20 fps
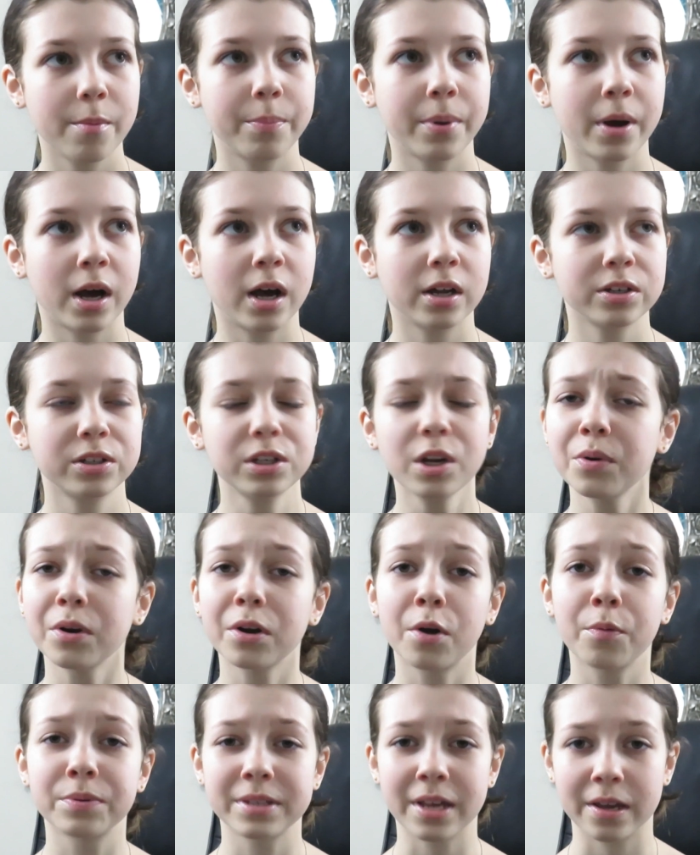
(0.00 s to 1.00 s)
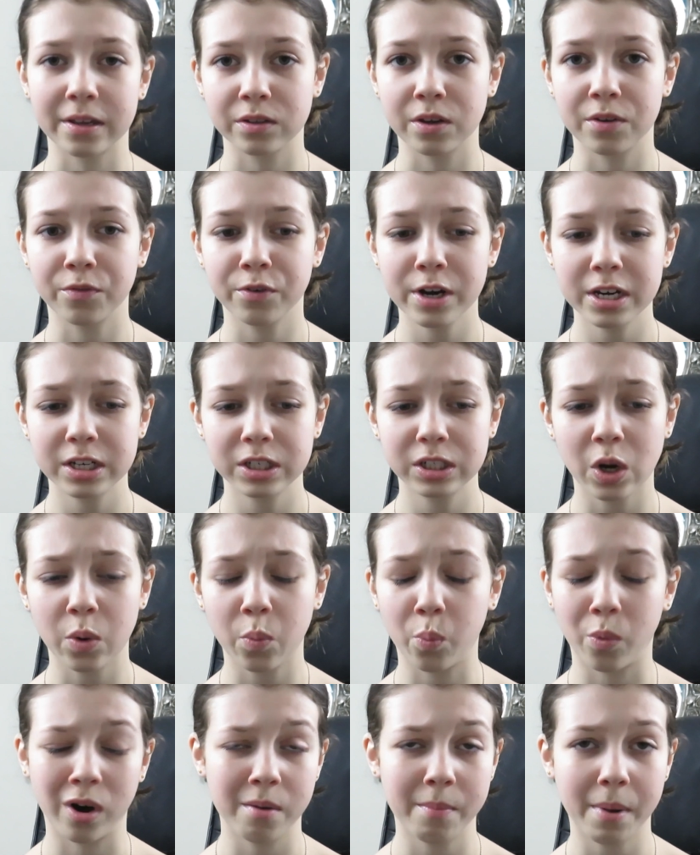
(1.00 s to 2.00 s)
but don't obsess over it,
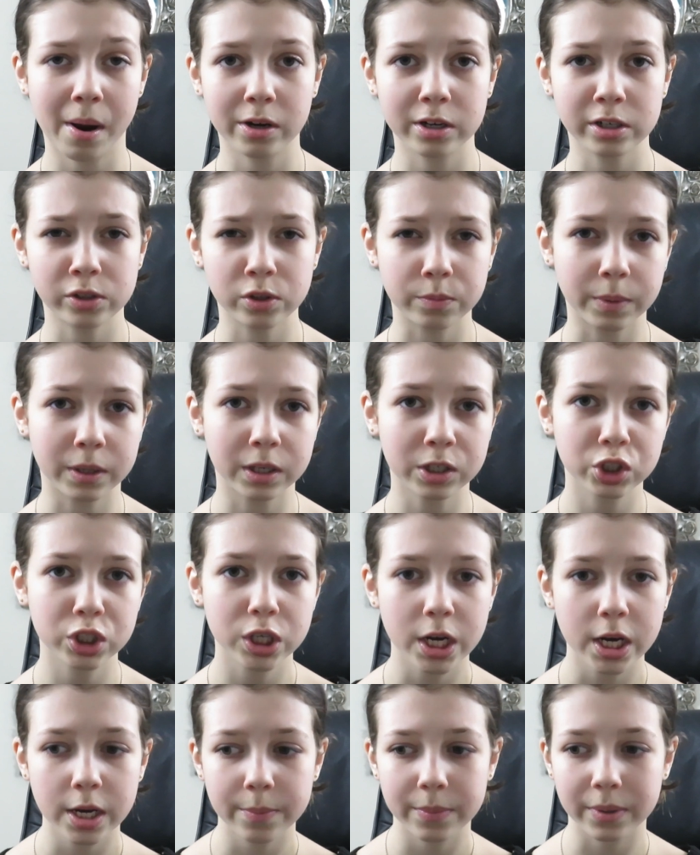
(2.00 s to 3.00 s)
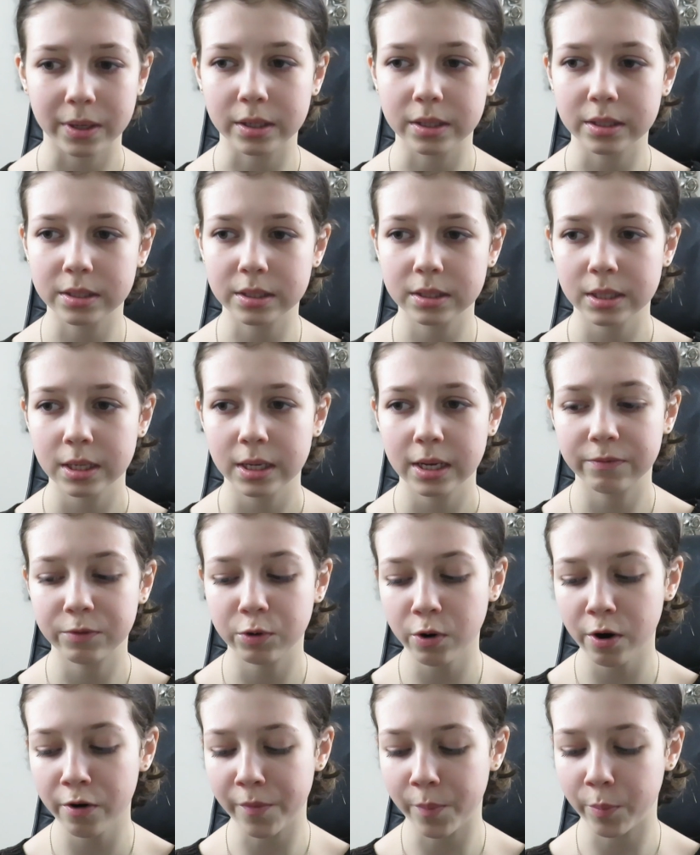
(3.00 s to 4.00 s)
don't worry about it too much, because if
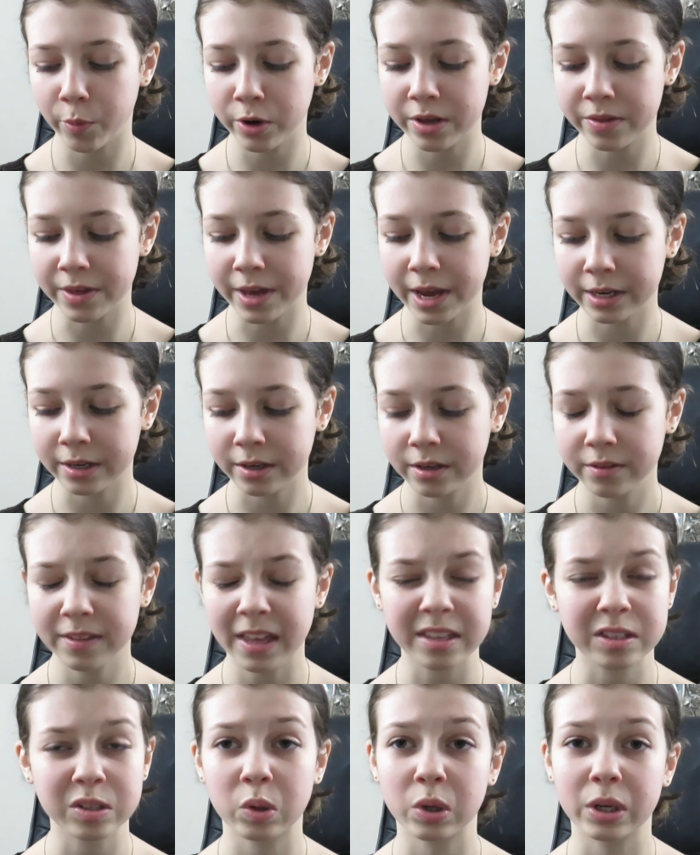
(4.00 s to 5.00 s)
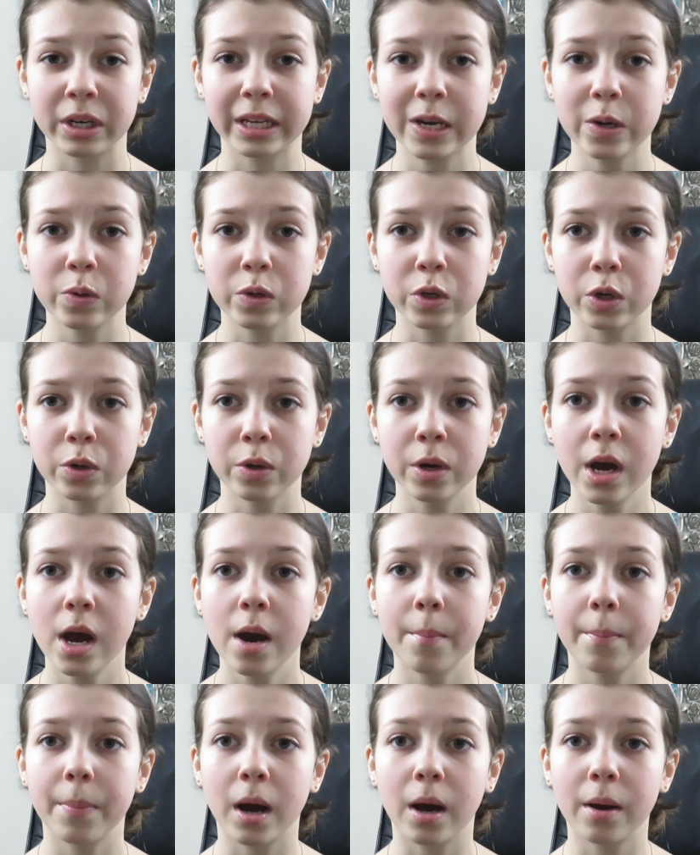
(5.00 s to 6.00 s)
you're over breathing, that's not going to kill you,
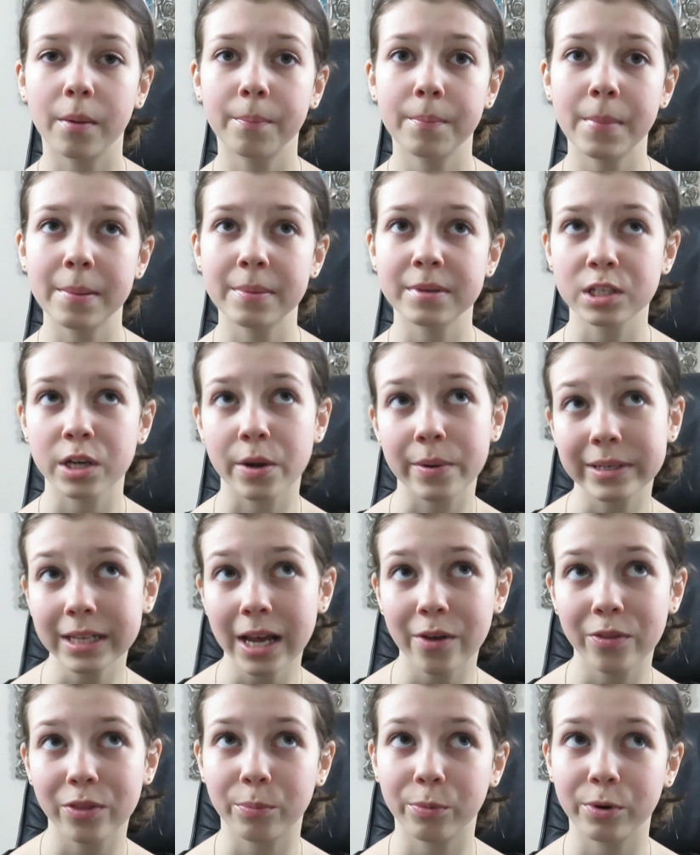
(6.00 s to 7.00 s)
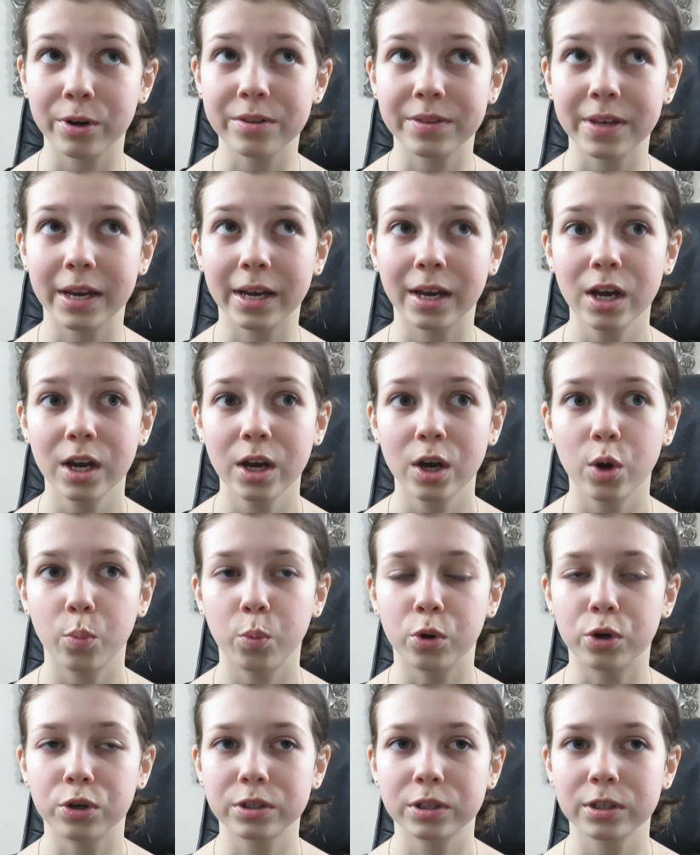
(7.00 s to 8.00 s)
but maybe slowing down the breathing
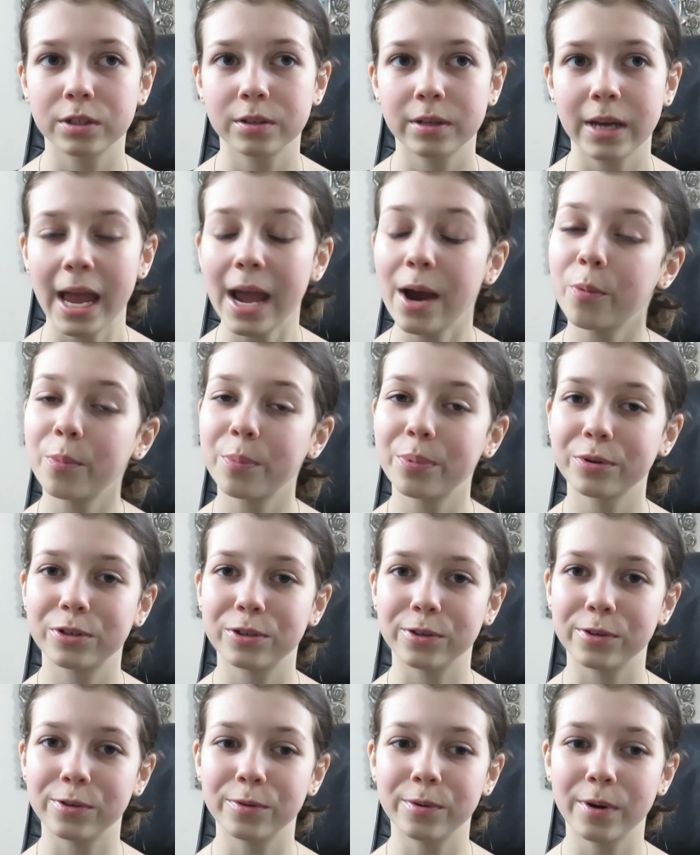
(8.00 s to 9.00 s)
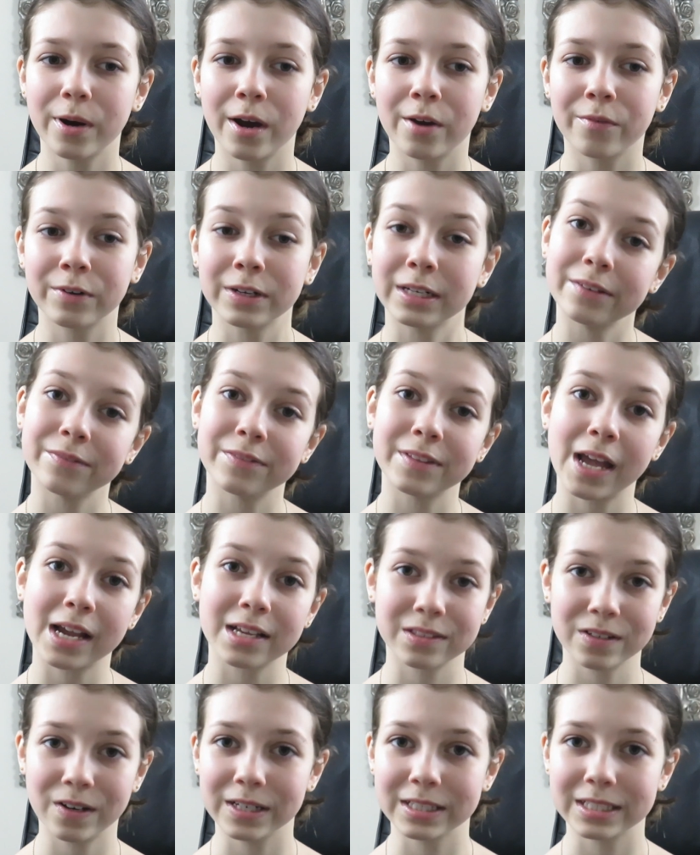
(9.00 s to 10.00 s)
would help to relieve the
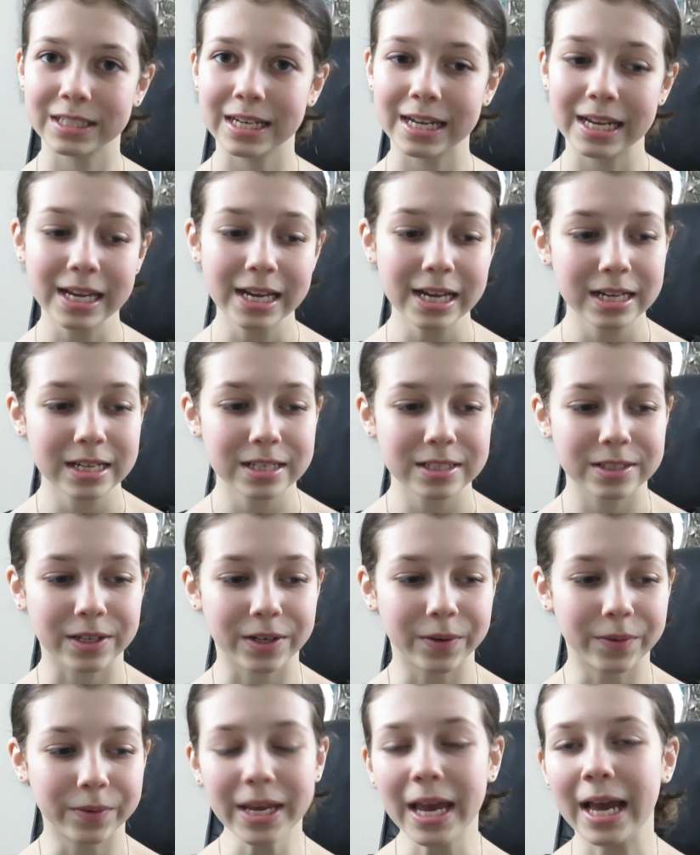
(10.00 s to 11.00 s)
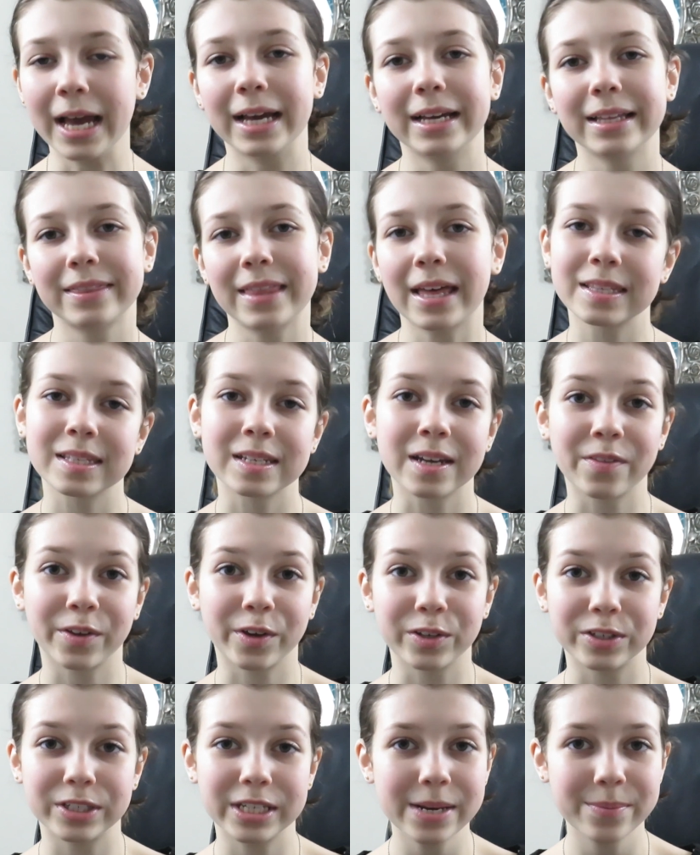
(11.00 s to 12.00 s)
anxiety. So yeah, that's another
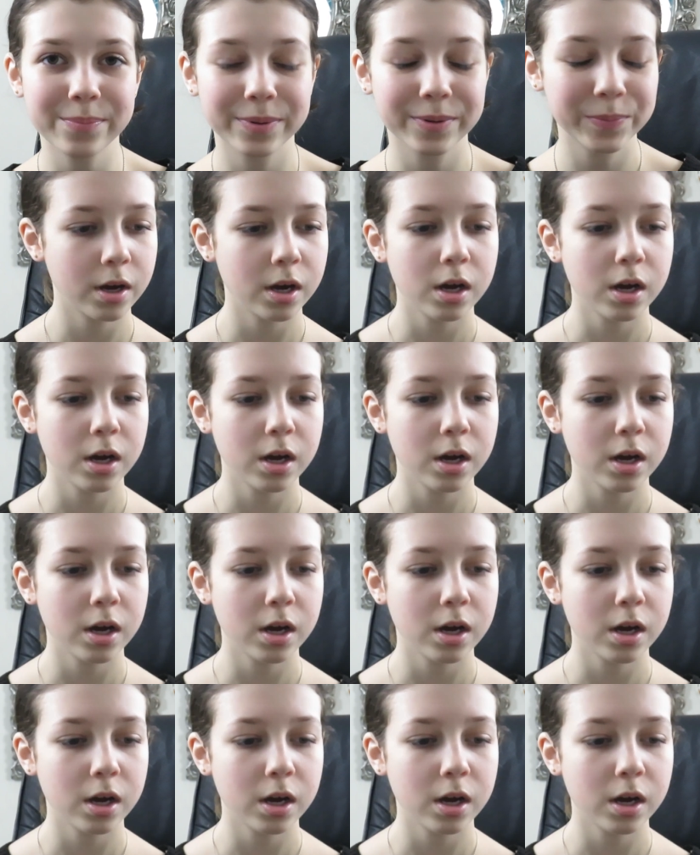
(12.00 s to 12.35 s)
good tip.